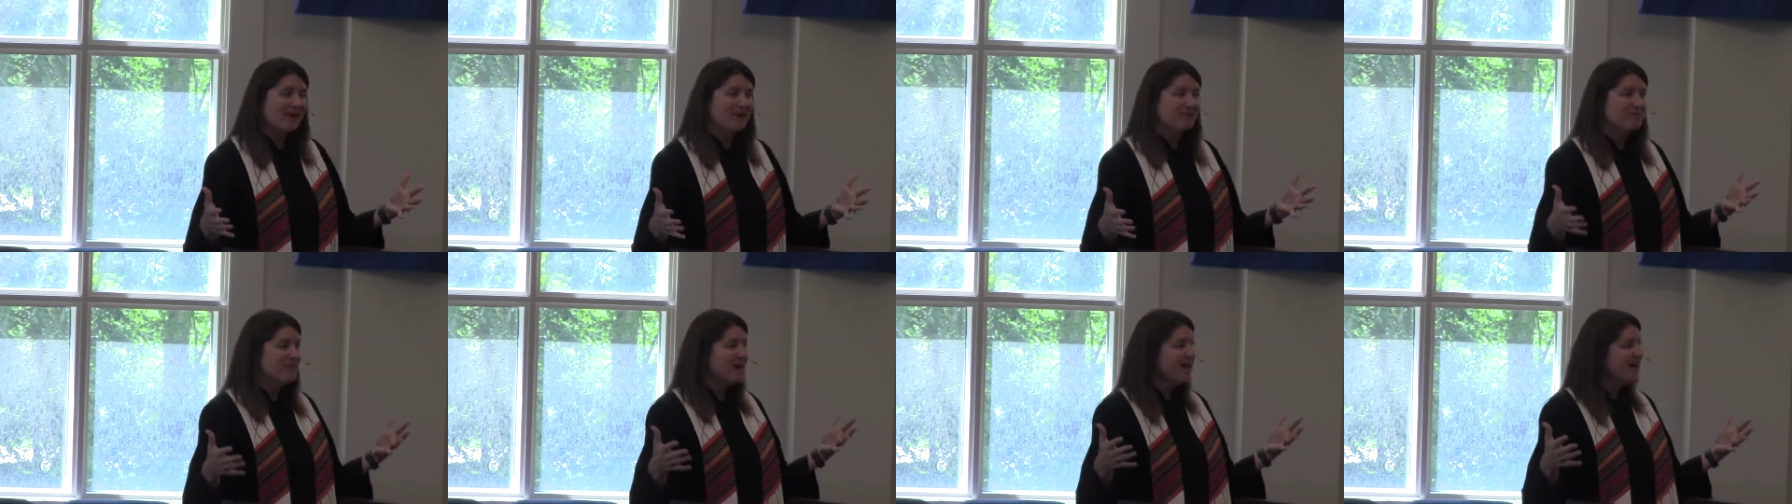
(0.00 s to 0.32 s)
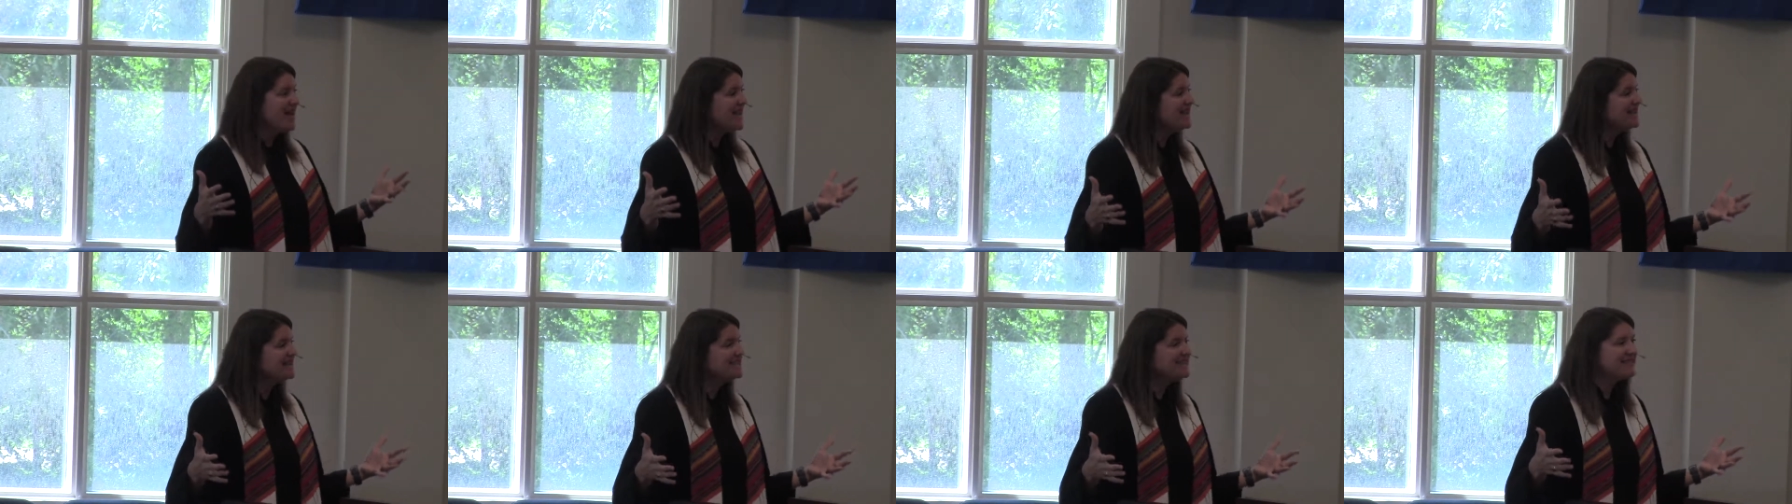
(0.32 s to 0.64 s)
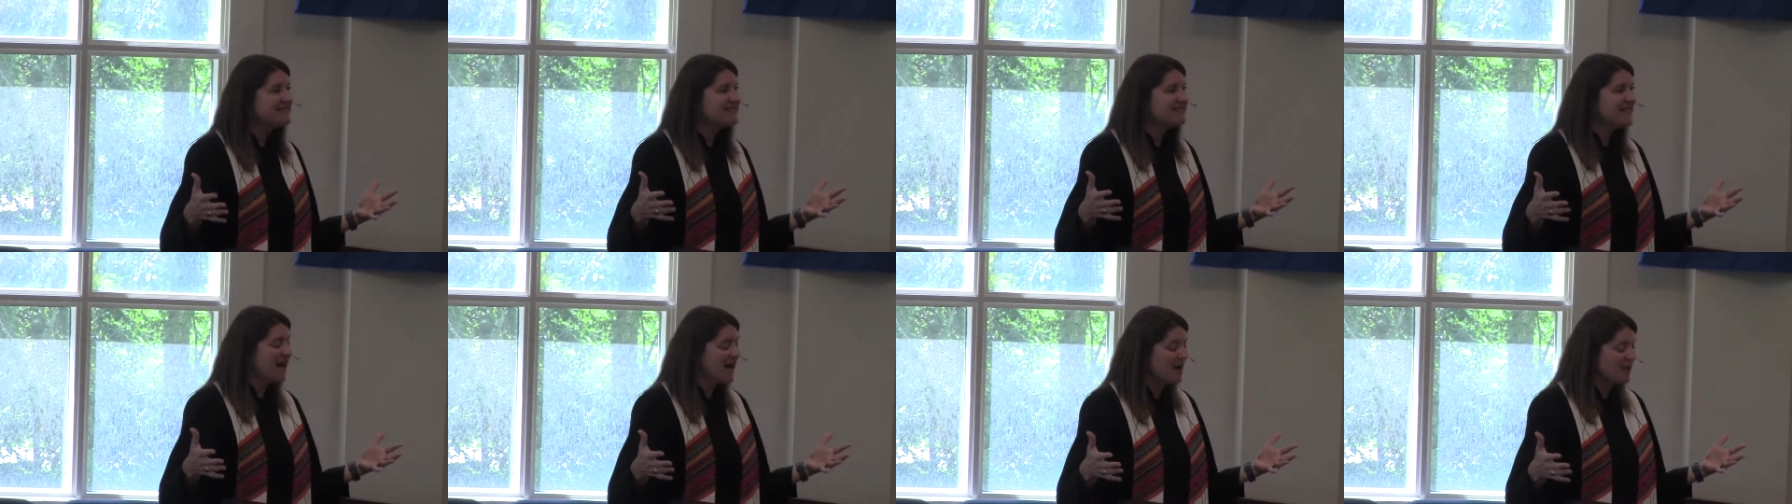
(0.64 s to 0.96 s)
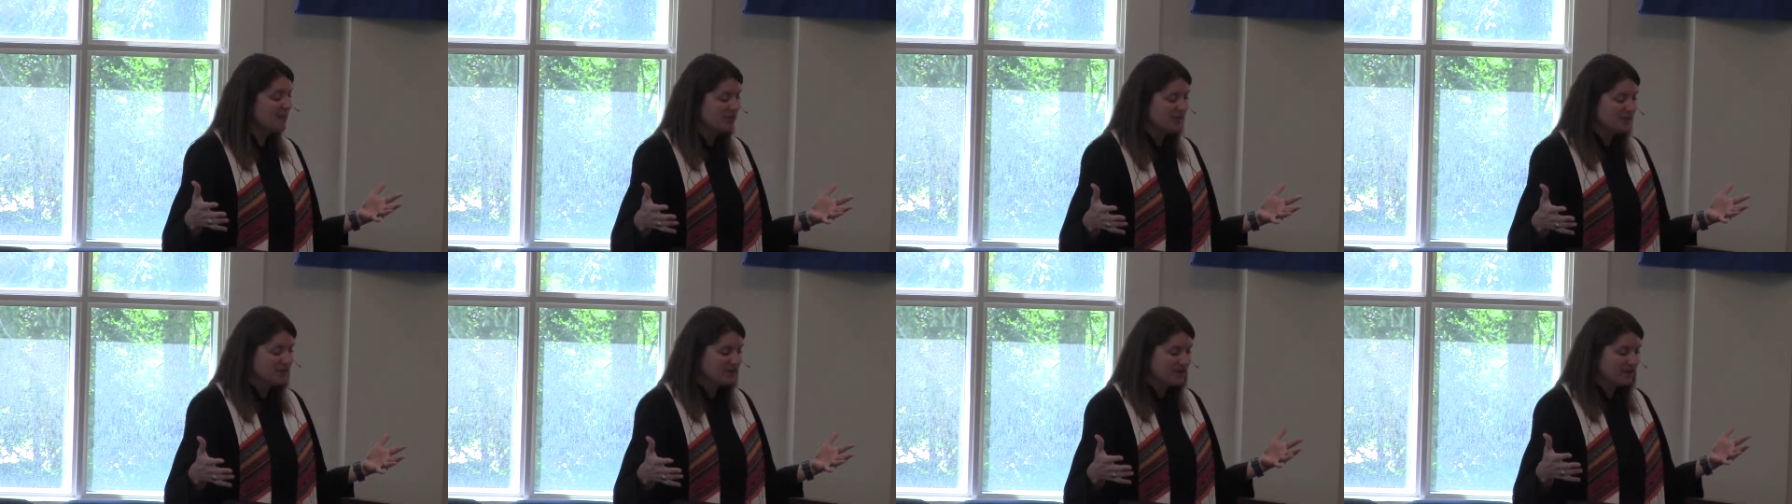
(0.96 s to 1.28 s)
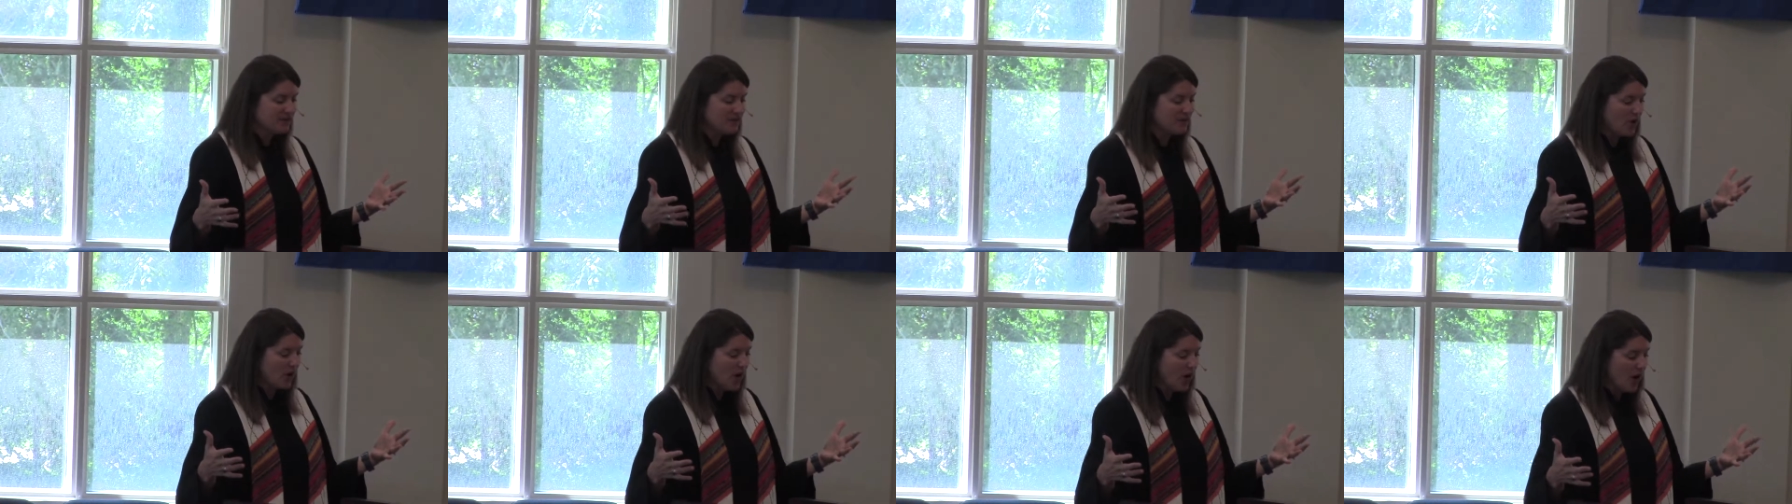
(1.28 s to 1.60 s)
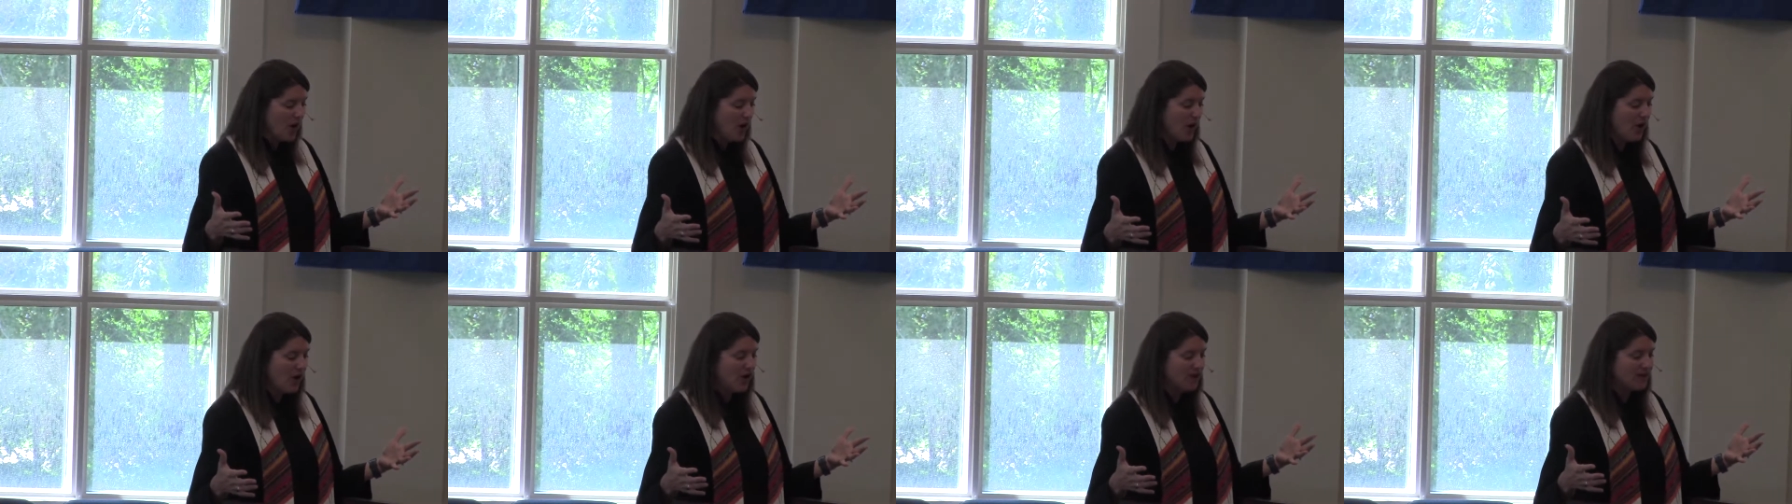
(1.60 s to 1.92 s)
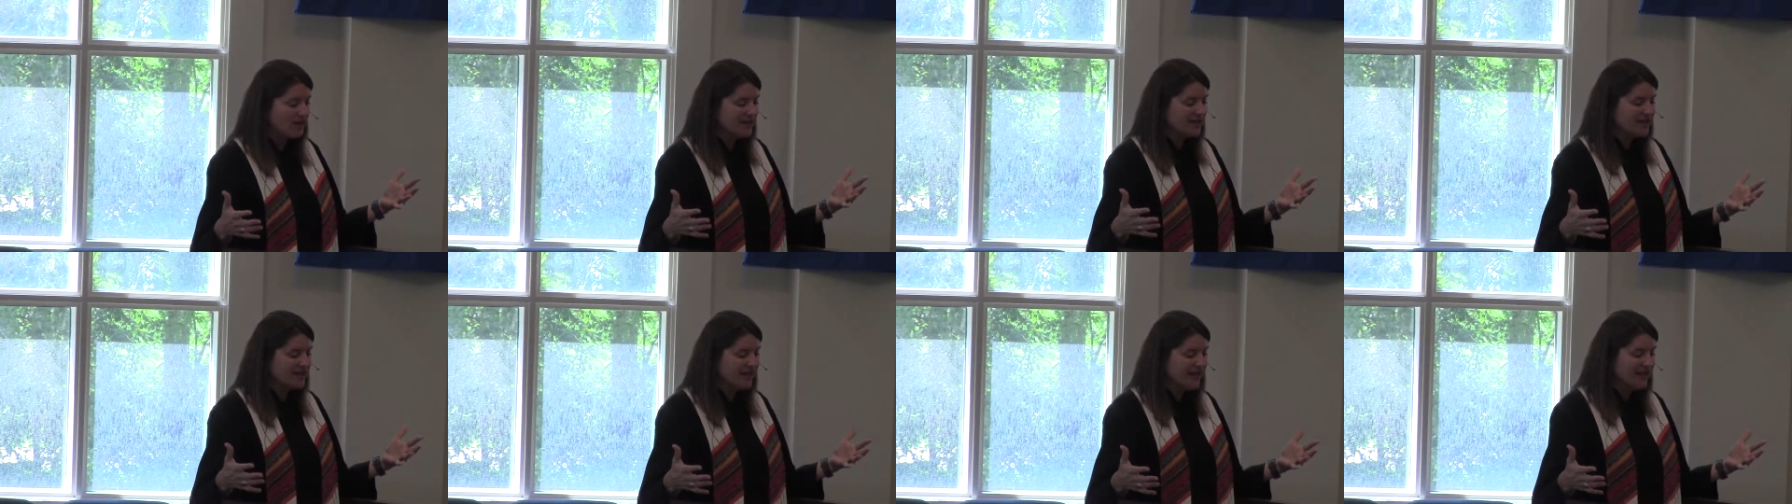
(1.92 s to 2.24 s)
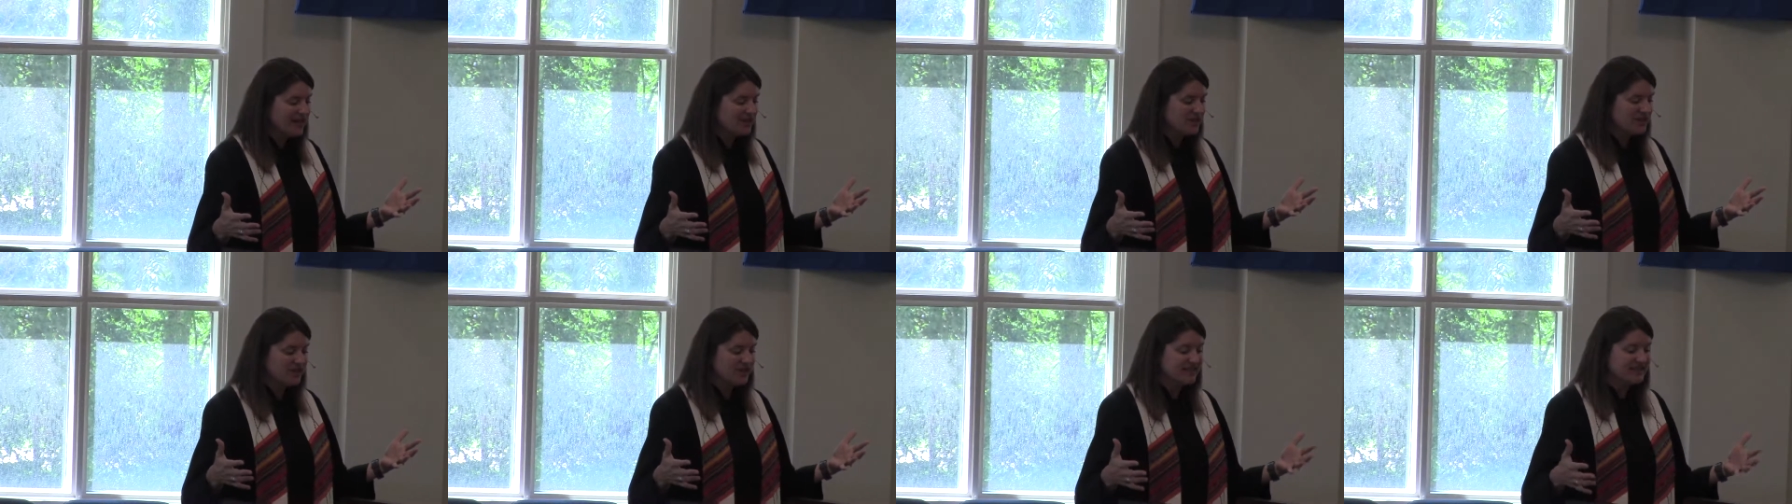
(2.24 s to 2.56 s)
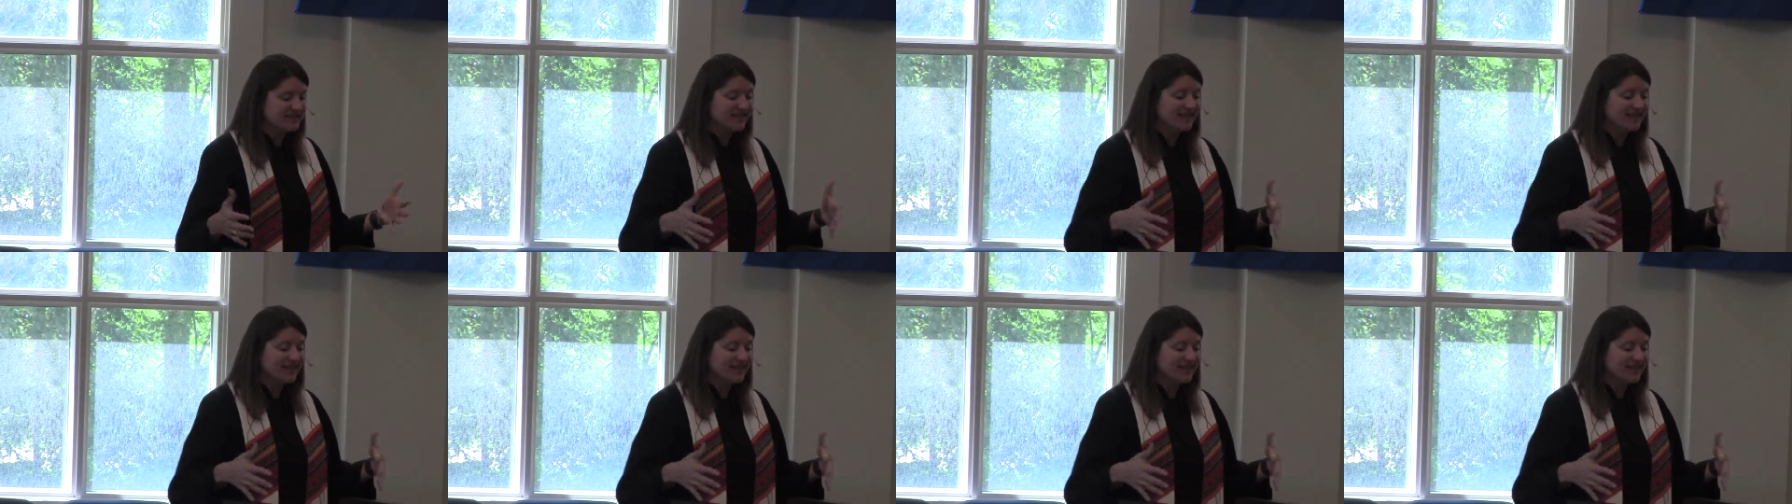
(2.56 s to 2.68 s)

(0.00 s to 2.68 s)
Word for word: make disciples of all nations,